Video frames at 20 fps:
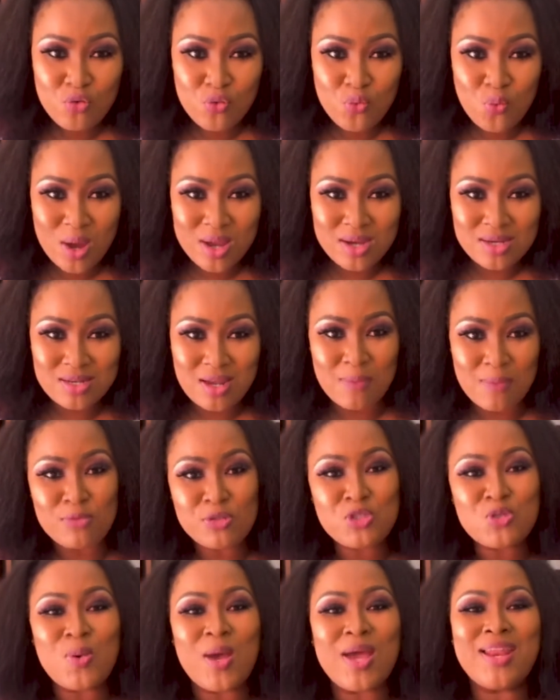Rwanda,
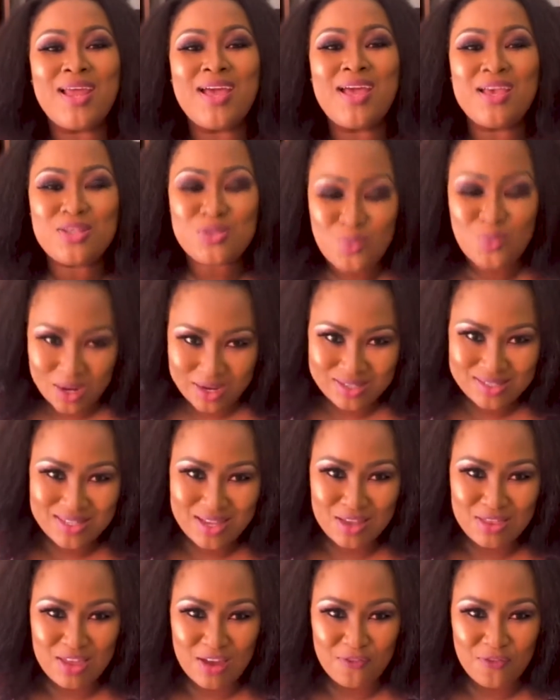Botswana, as well as
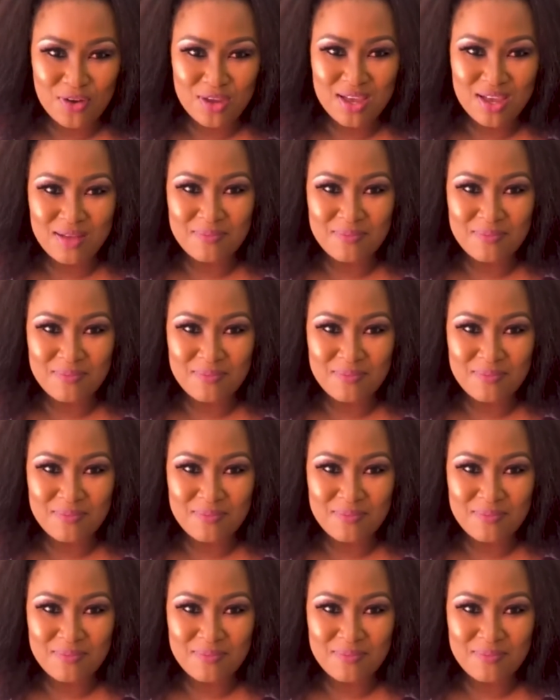South Africa.